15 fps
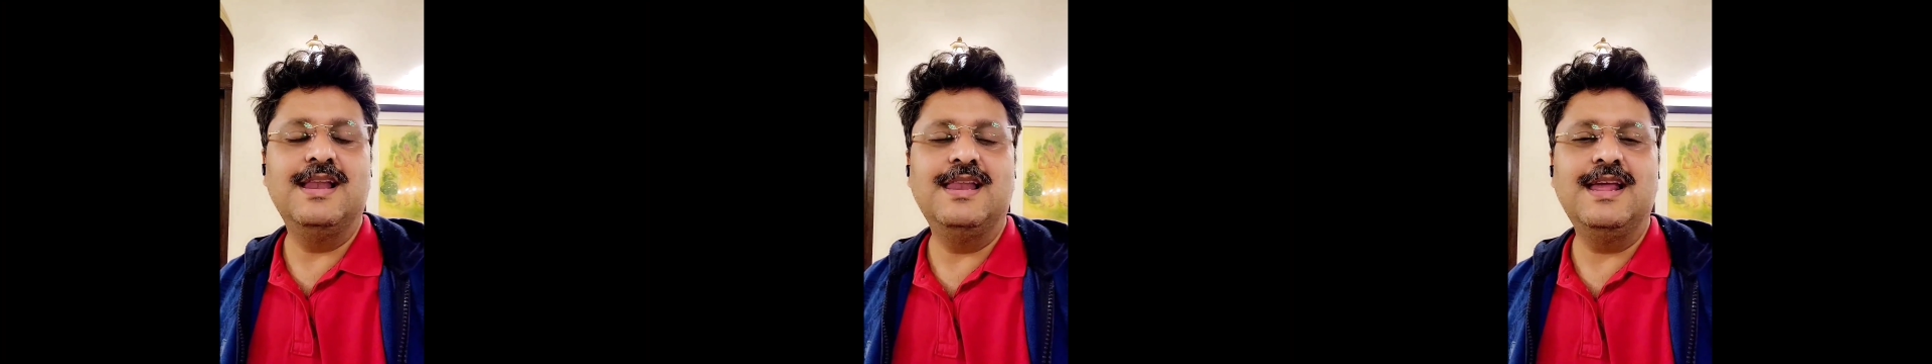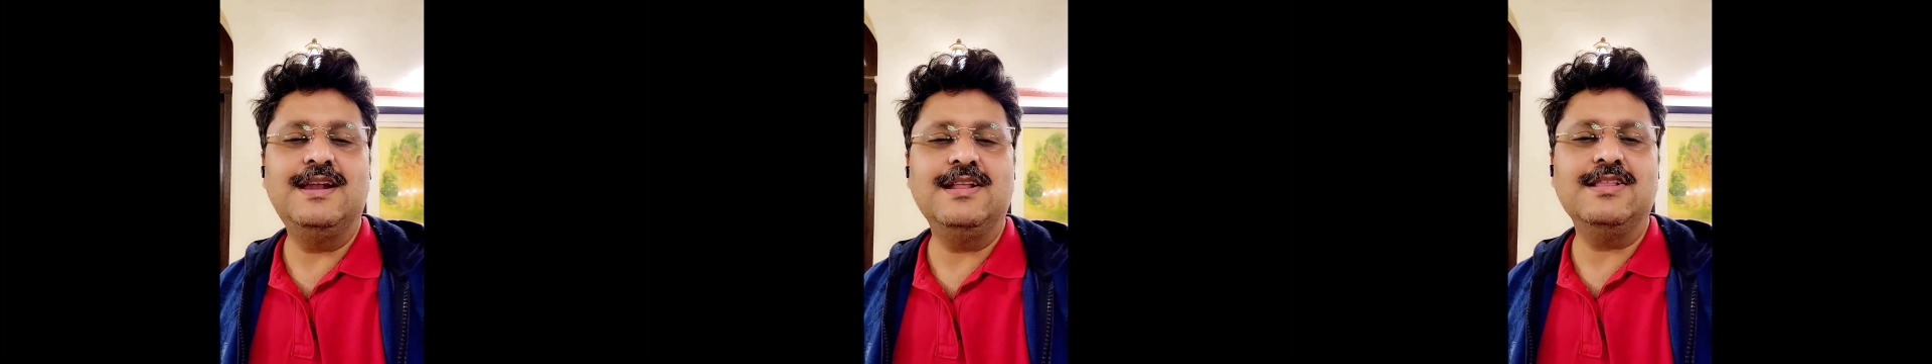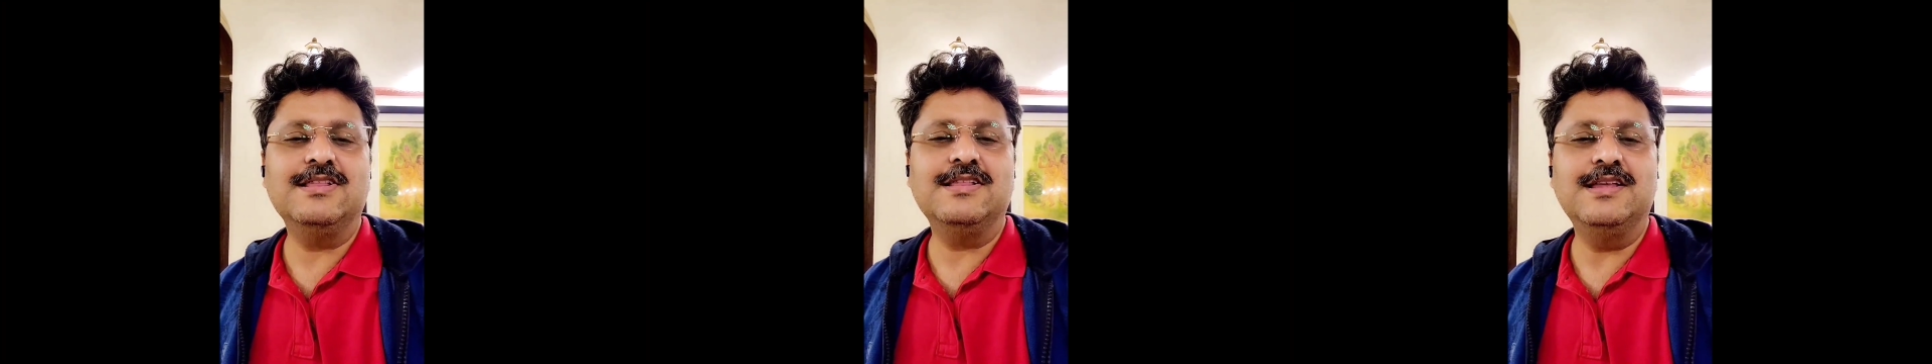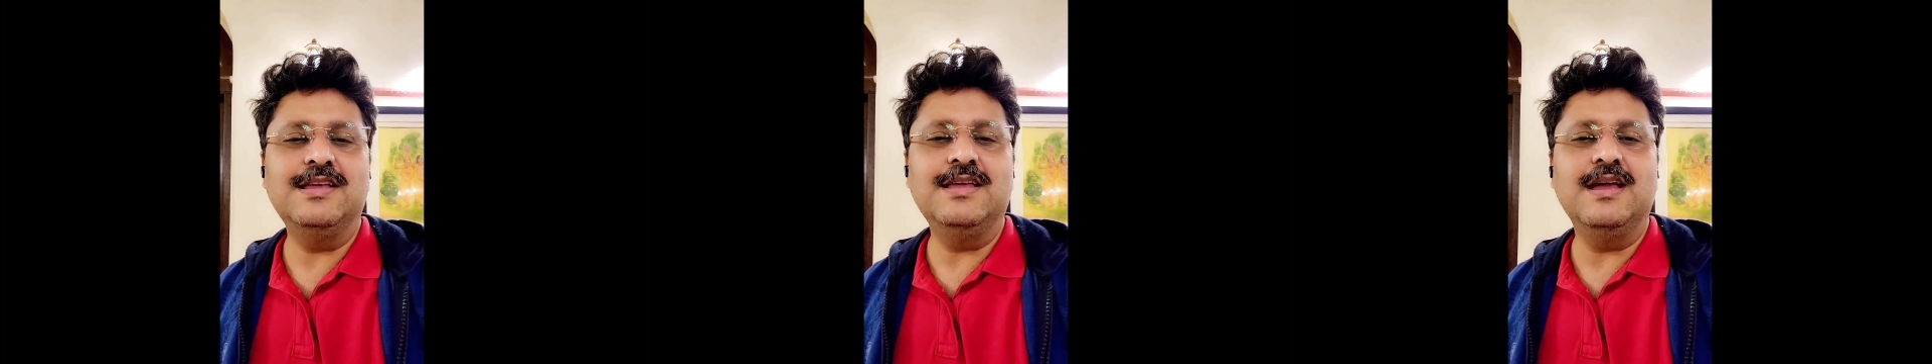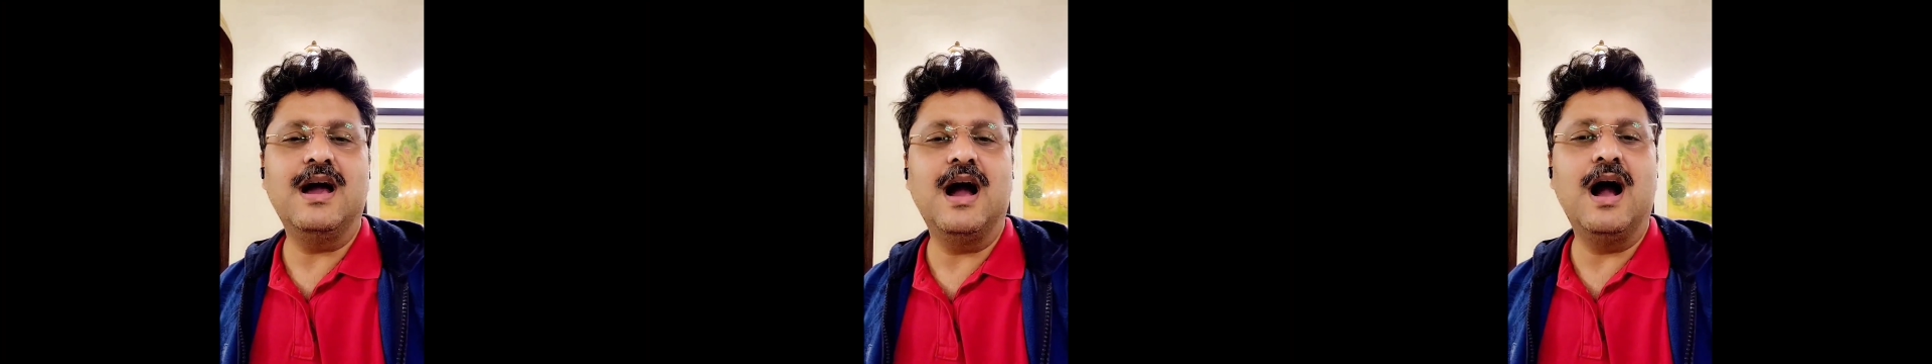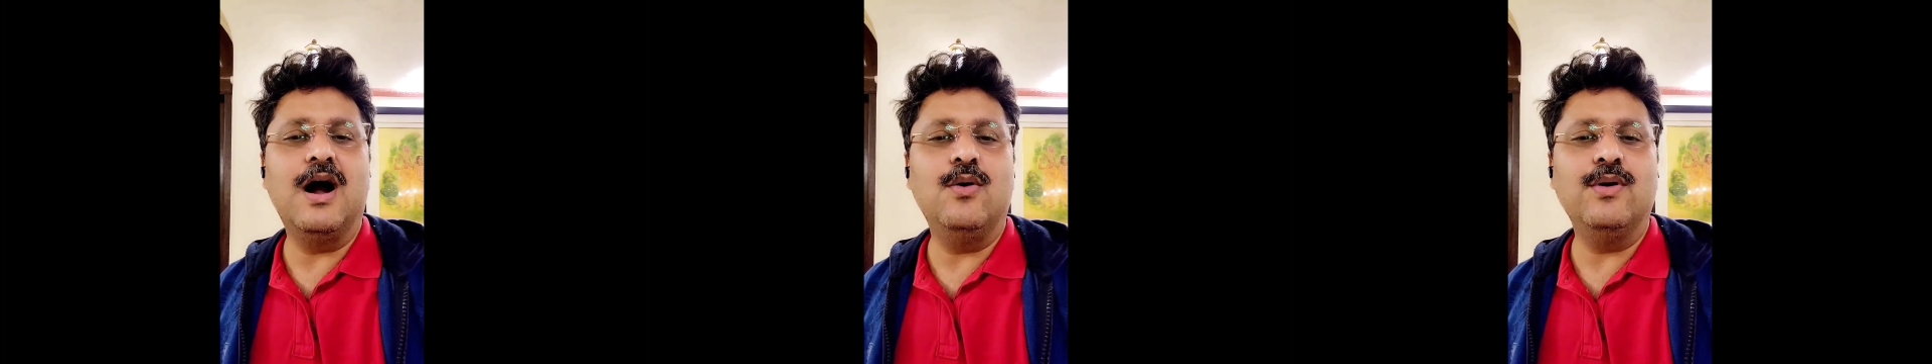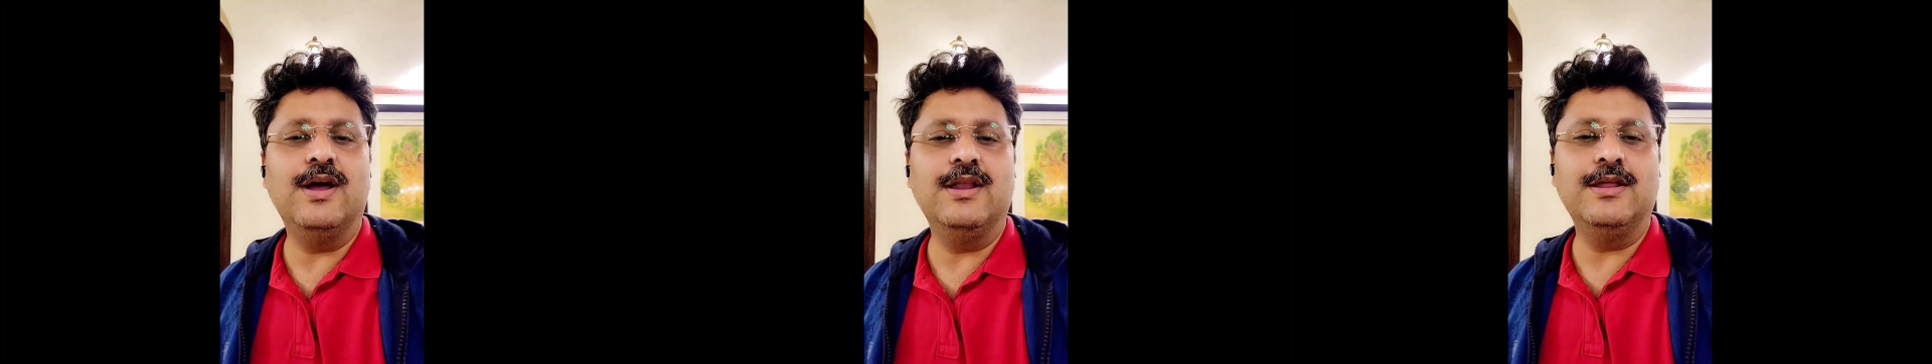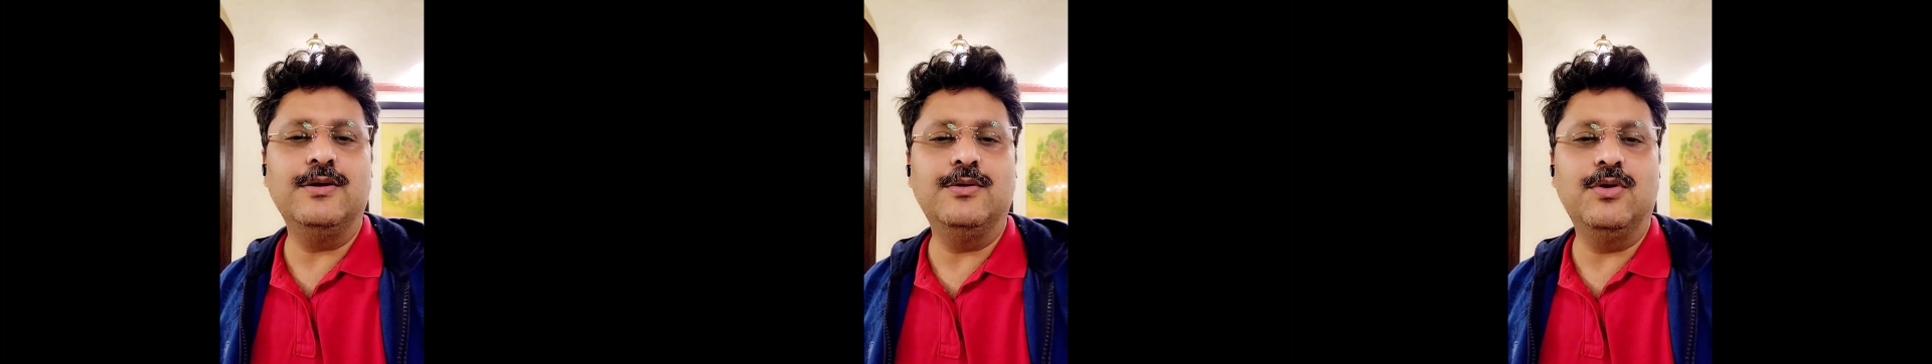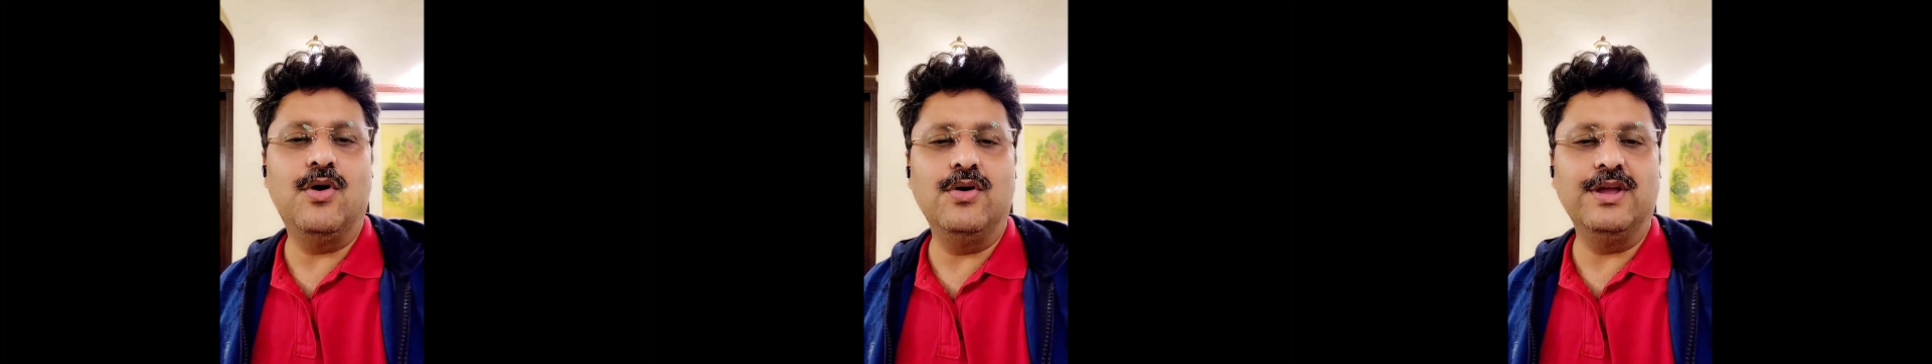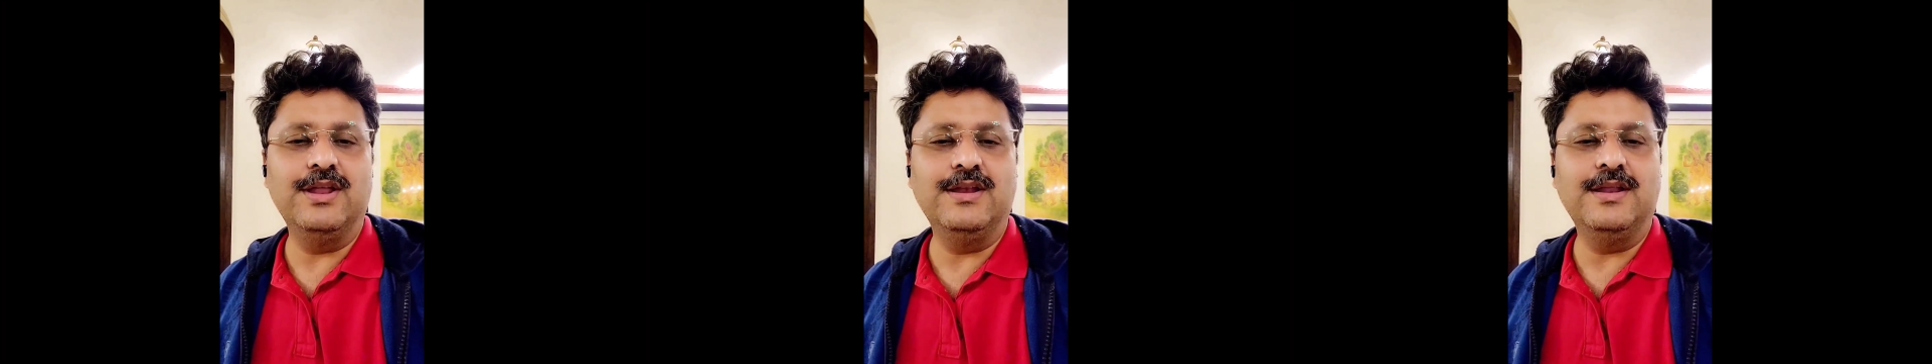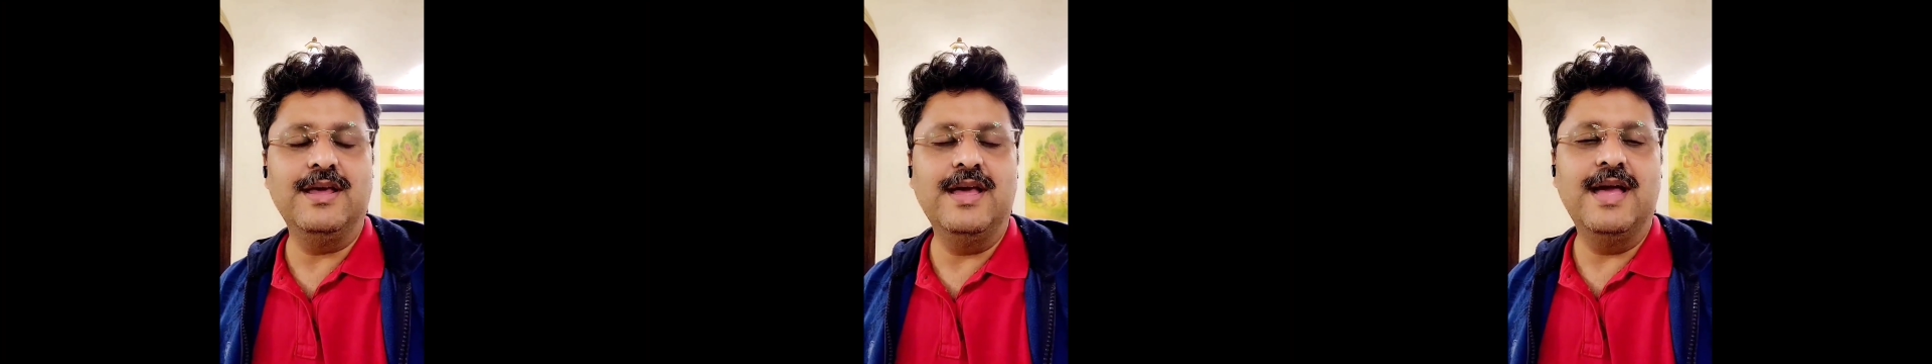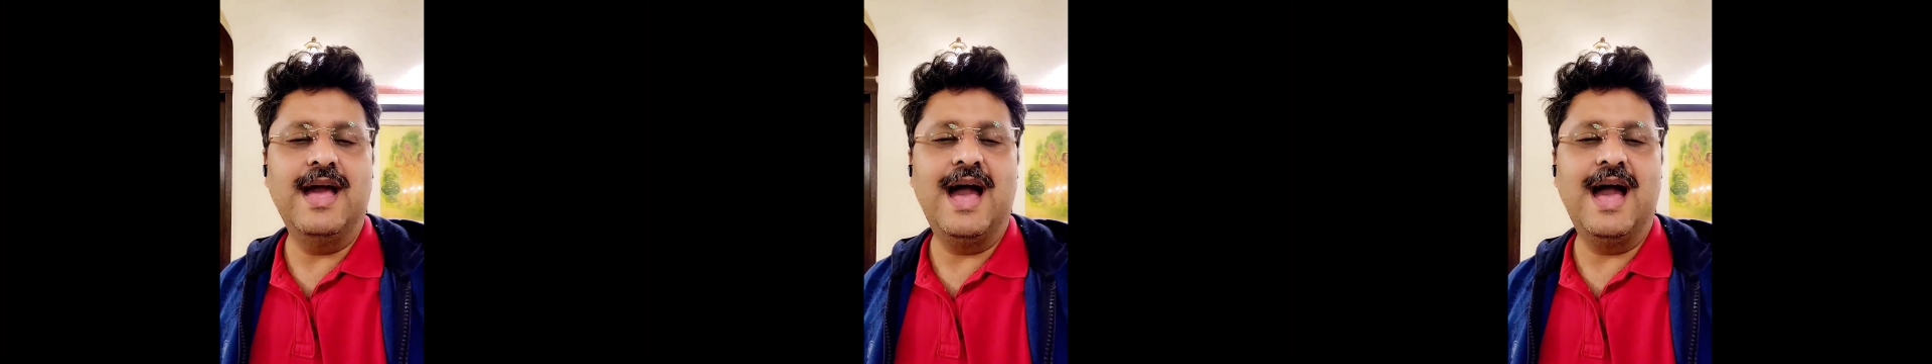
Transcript: Let us see how can you log in